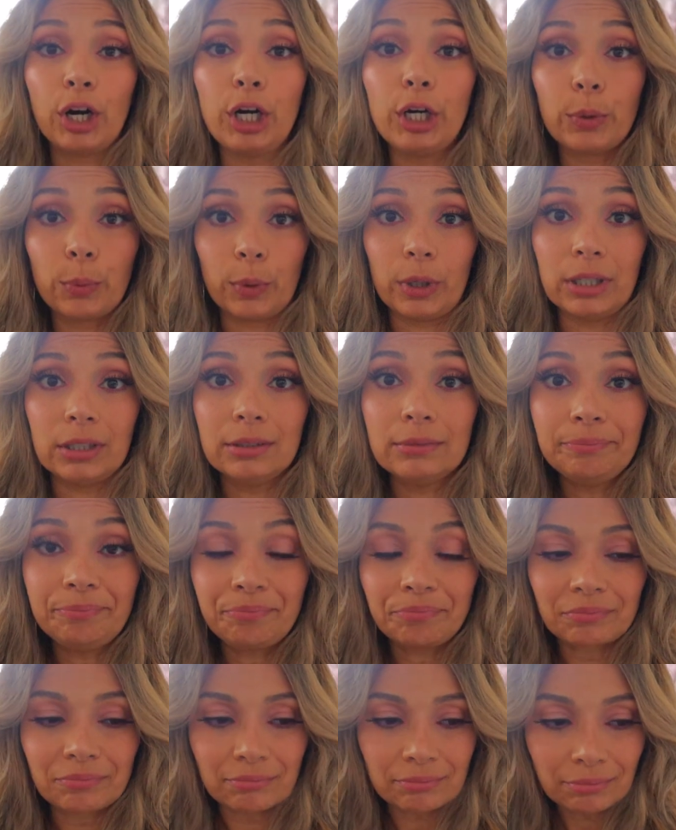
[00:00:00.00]
third one
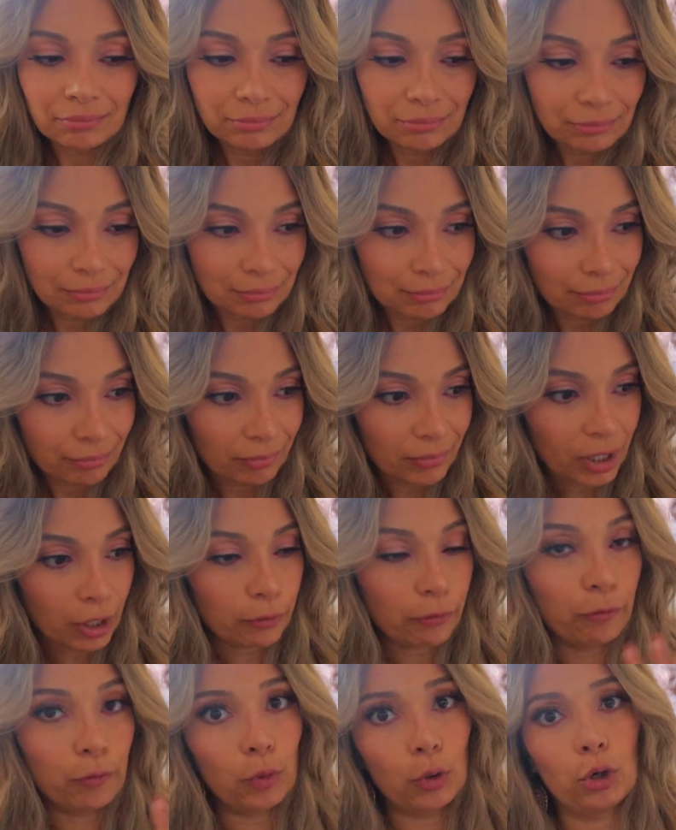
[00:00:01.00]

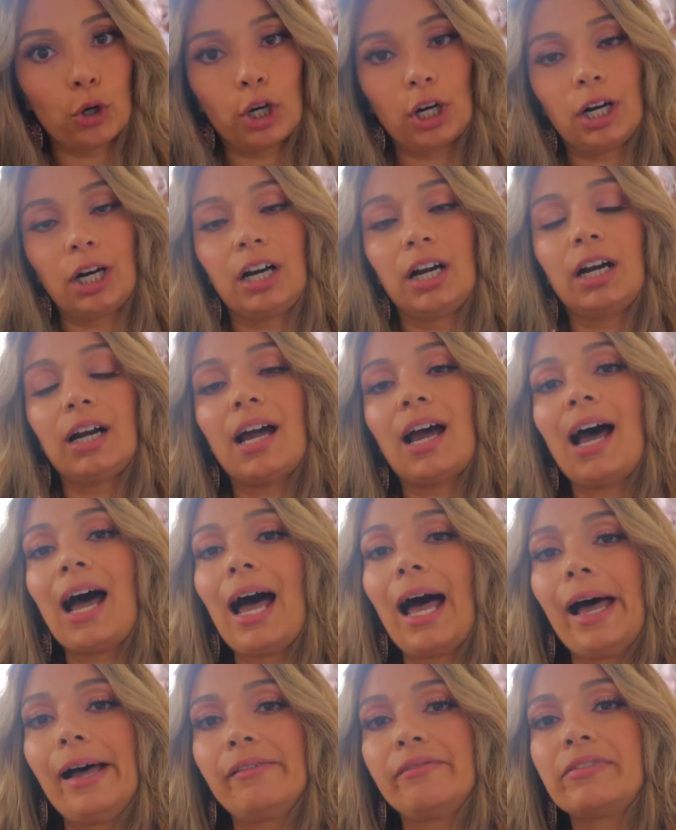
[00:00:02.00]
for
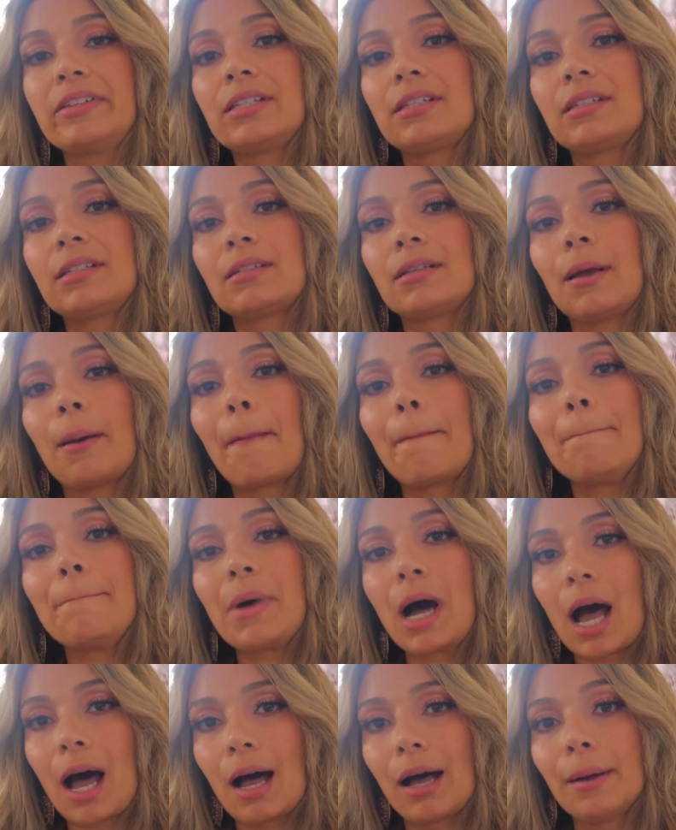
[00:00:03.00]
Hav's
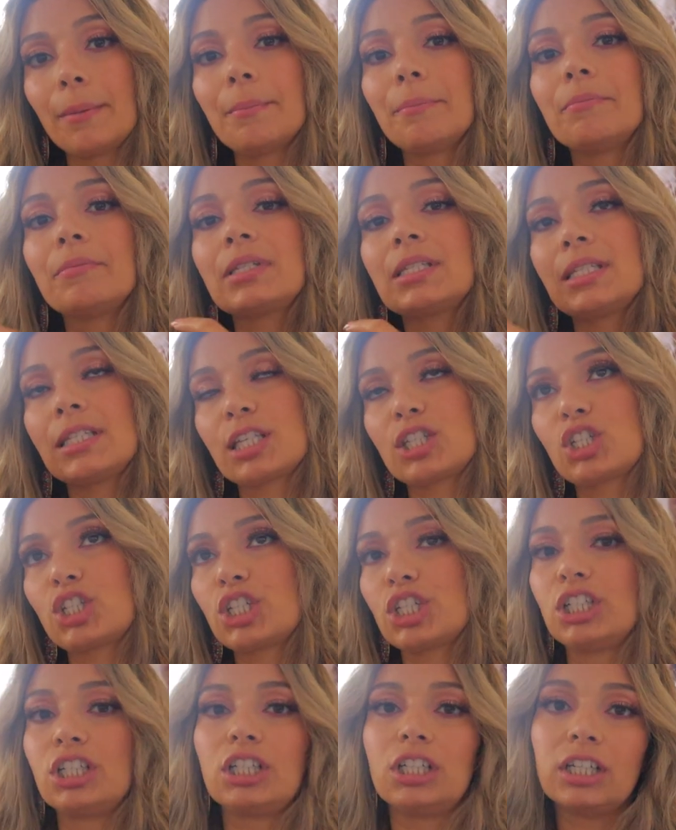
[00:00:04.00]
mom,
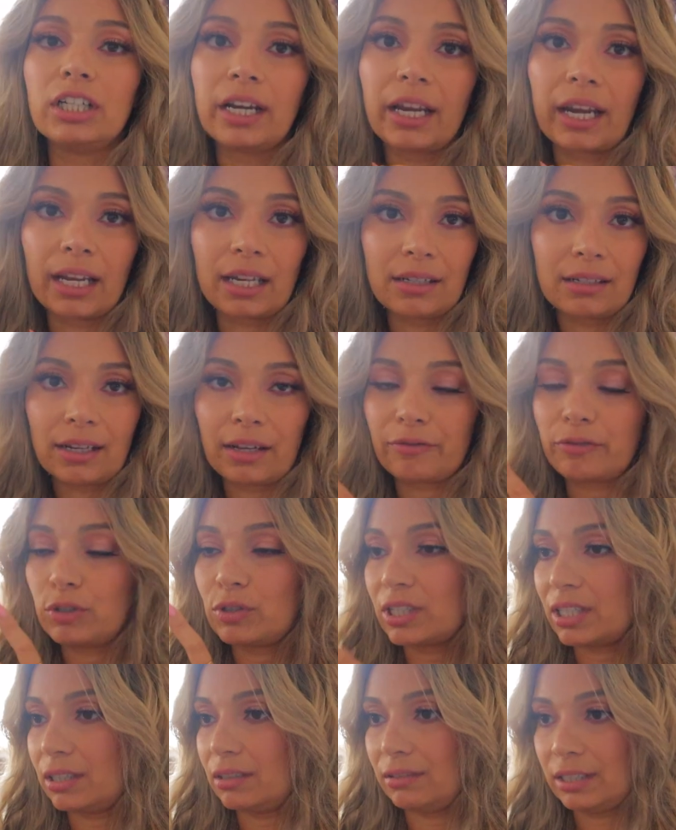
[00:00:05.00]
sister, and
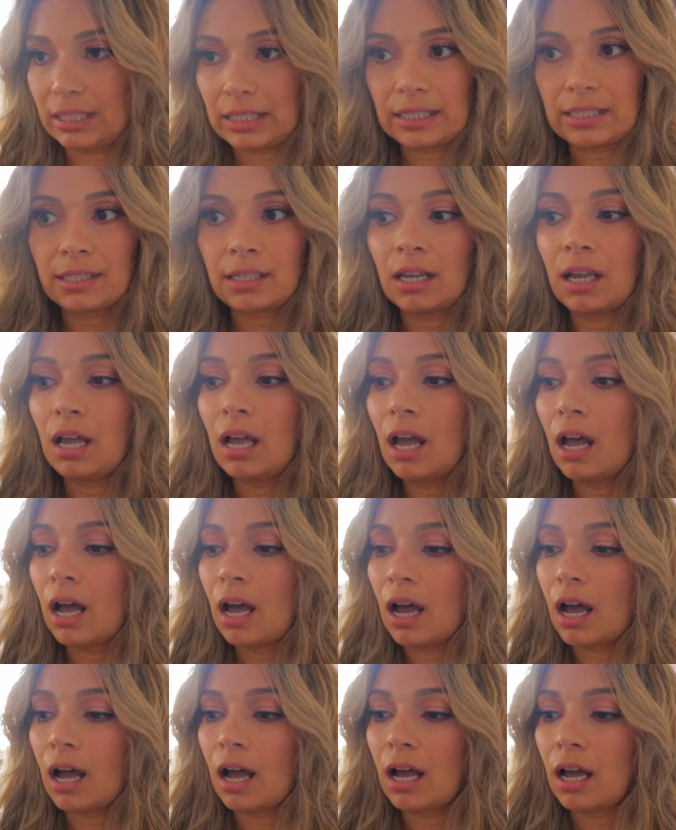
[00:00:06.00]
nephews and niece.
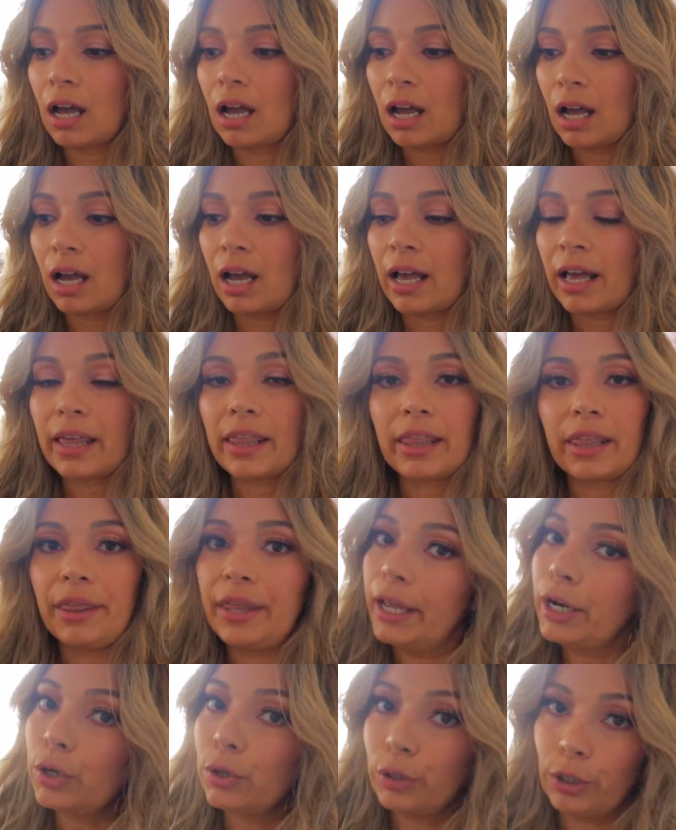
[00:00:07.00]

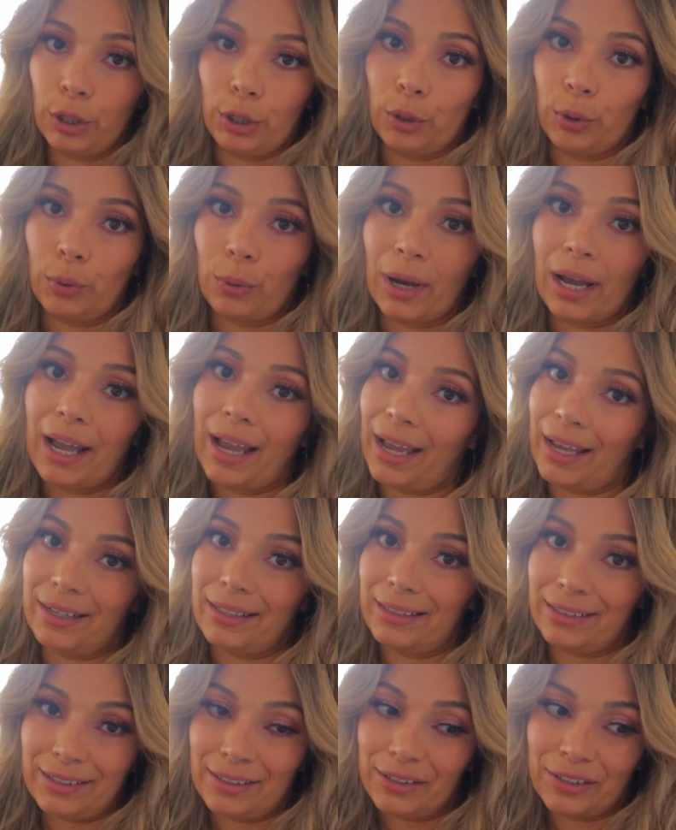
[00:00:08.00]
They don't know I had
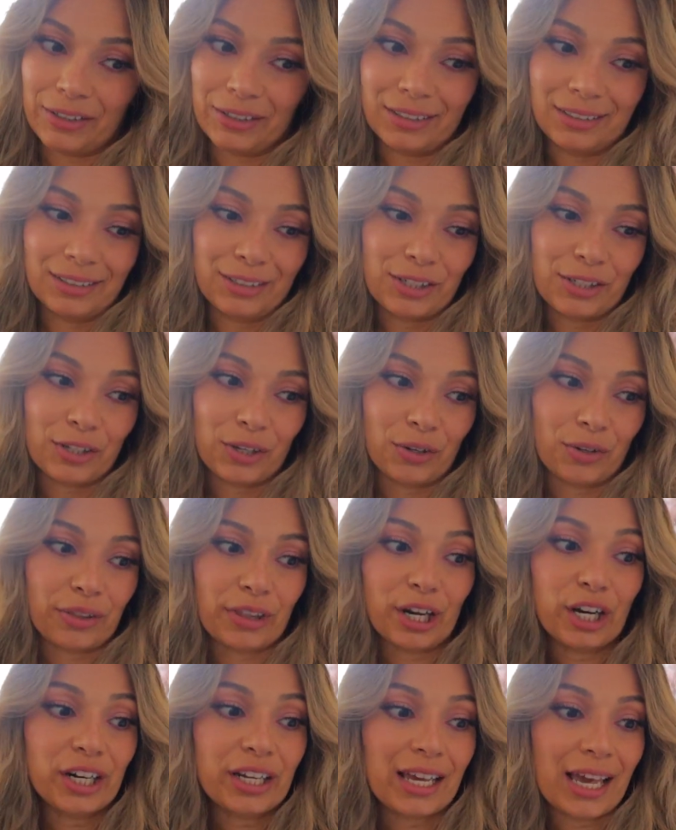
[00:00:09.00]
it either. So
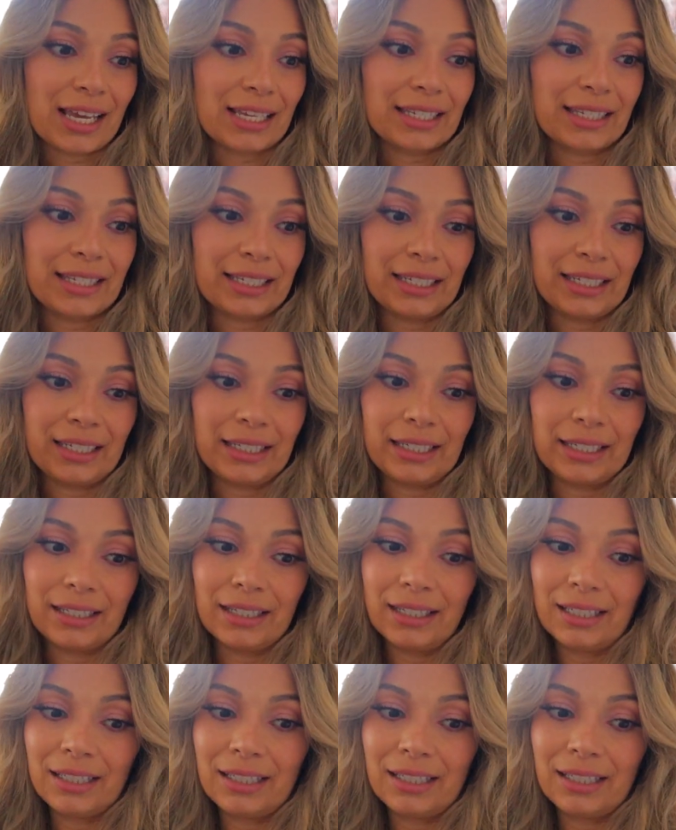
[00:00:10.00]
they're guessing